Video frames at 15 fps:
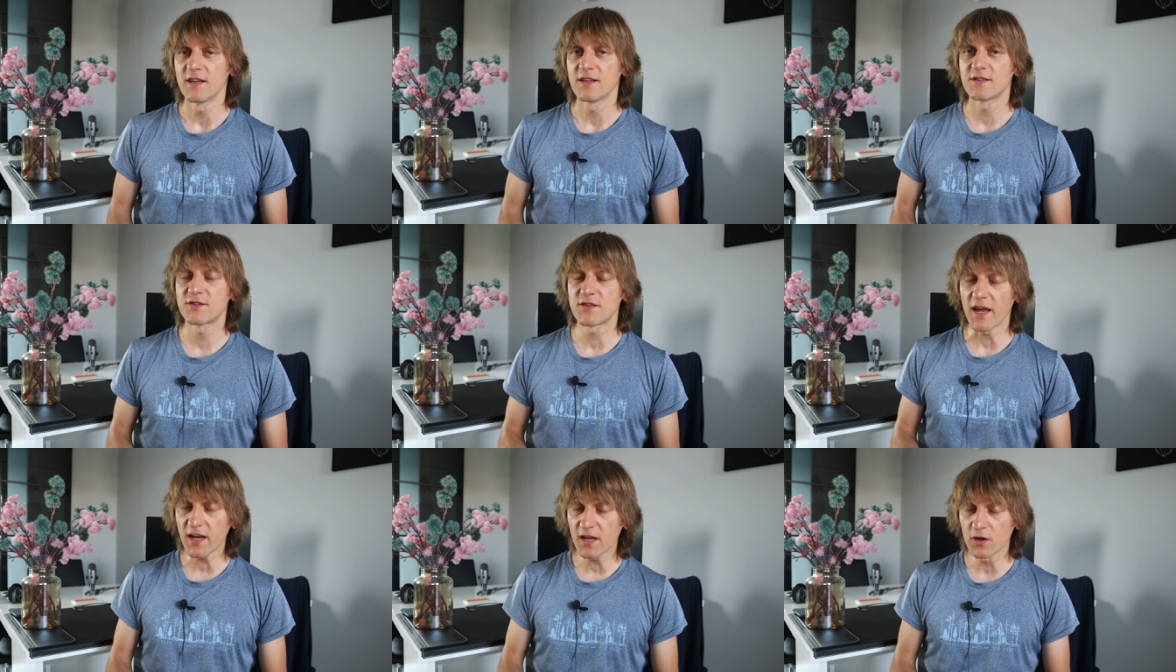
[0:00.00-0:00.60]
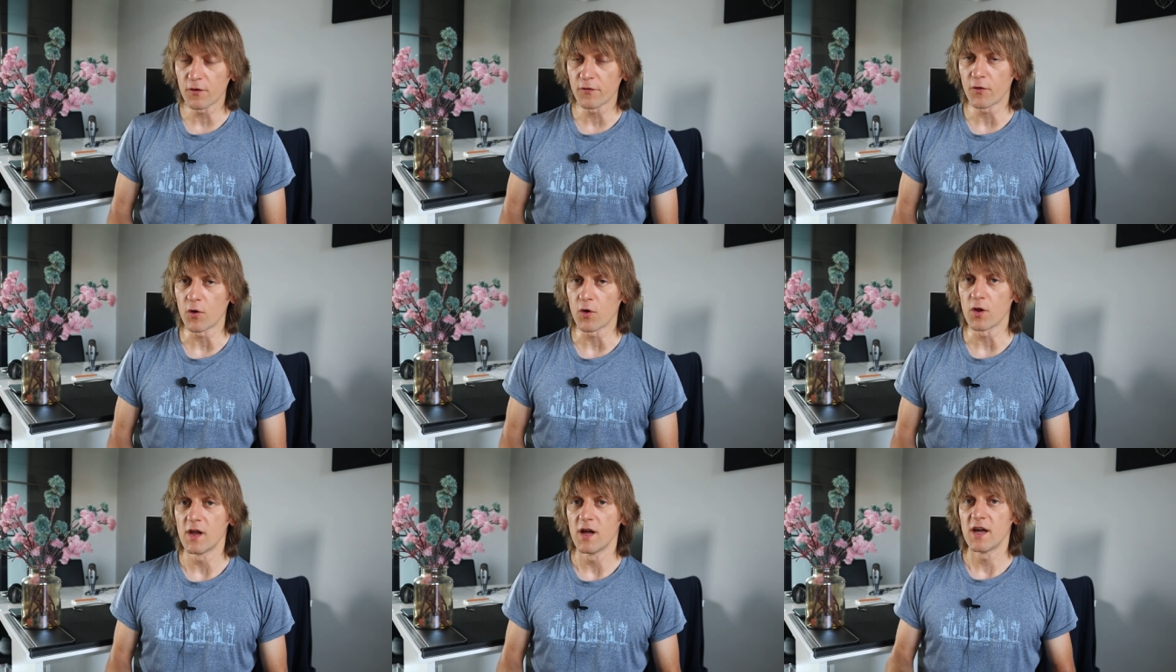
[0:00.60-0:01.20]
Second of
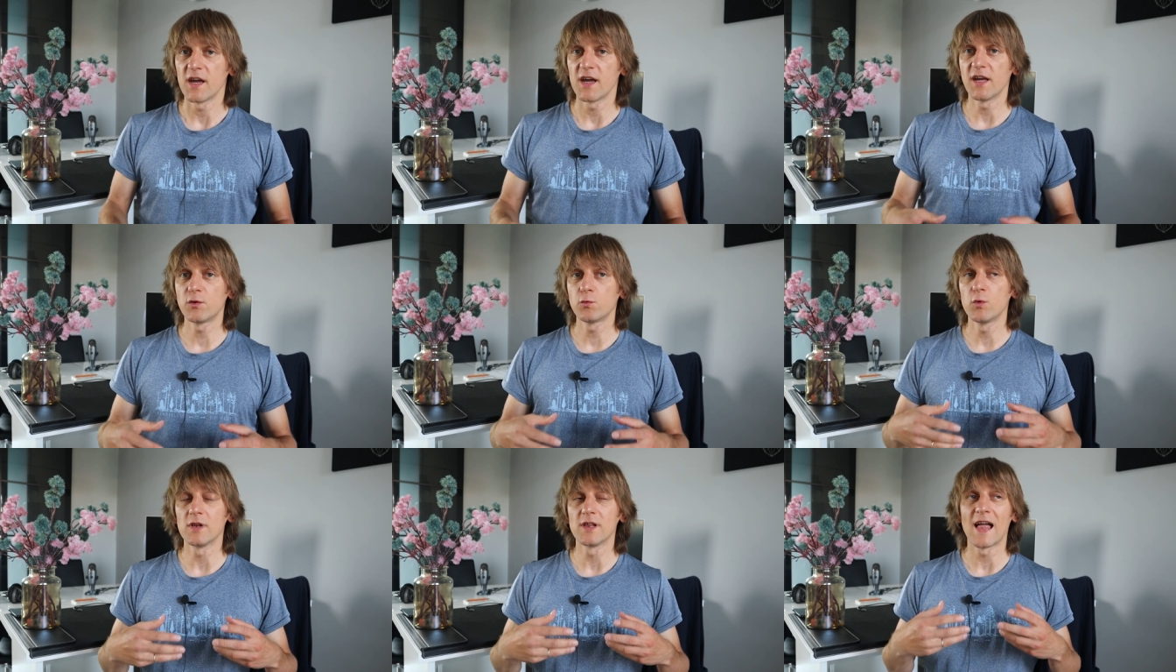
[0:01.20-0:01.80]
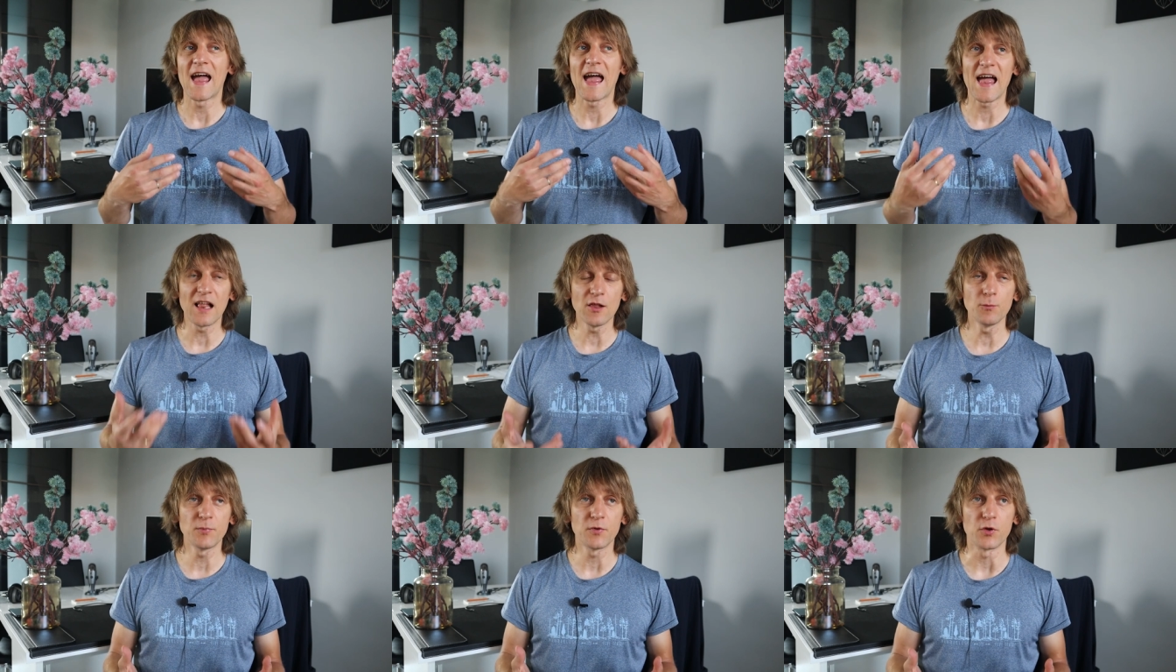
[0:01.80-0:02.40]
all, it will
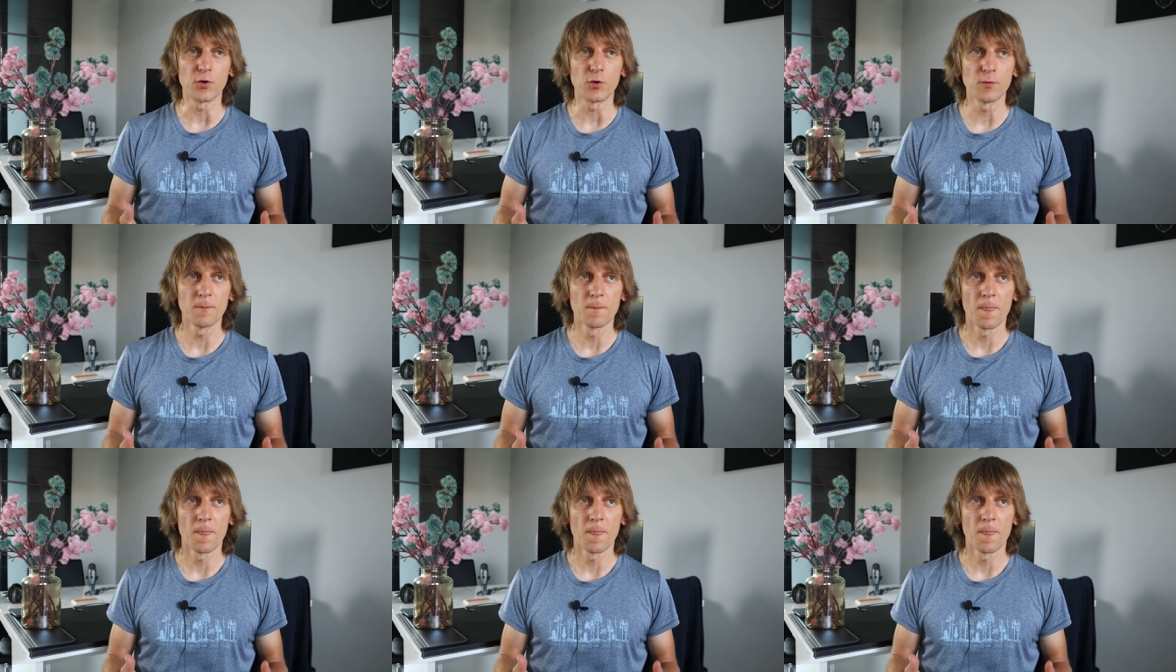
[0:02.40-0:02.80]
help you